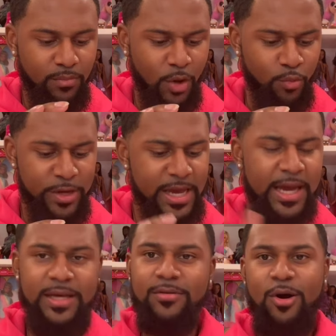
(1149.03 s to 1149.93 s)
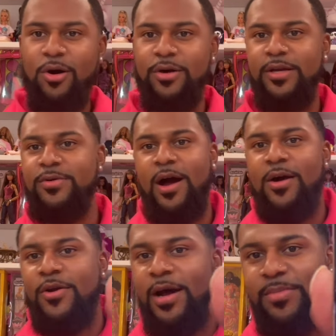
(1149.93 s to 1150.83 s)
we ain't all, you know, I
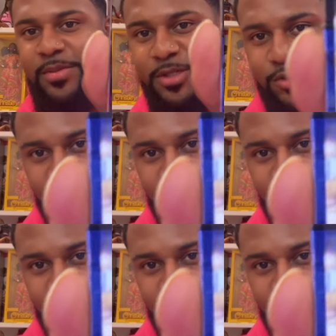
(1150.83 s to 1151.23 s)
don't know how to put the pictures